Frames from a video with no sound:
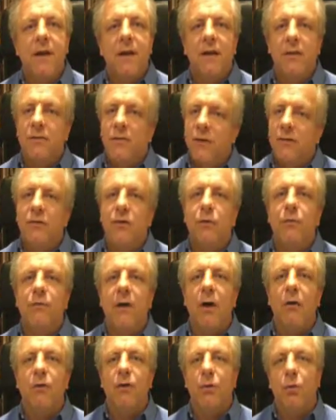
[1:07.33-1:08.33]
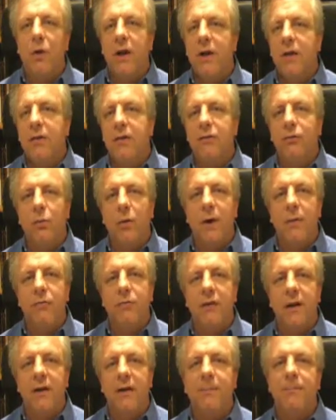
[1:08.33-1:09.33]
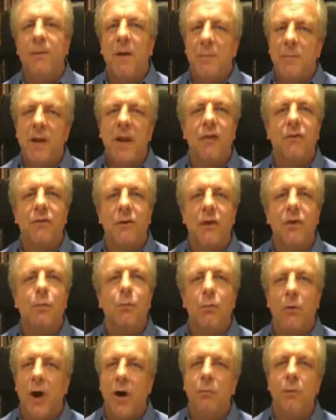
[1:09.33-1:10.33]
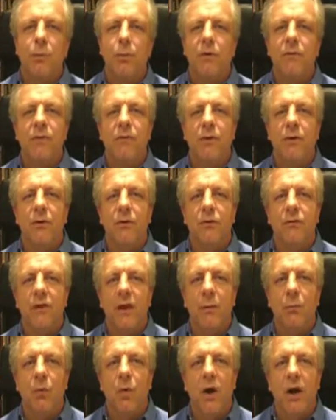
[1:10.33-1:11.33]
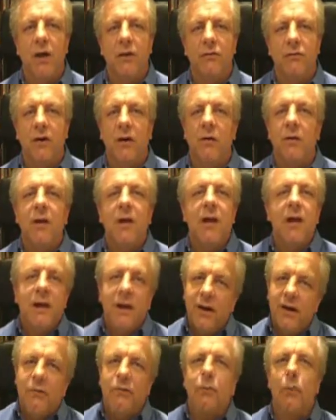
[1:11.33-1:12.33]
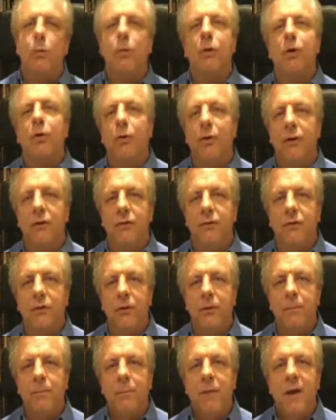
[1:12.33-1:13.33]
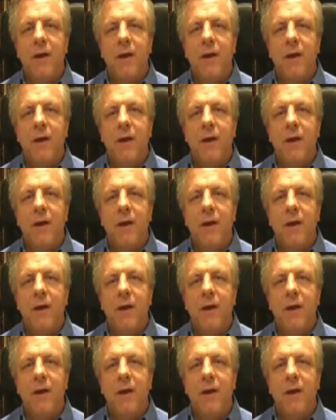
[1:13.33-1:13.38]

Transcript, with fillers: And since you found your way to this website, I'm guessing you probably feel the same way. So here's what we're going to do.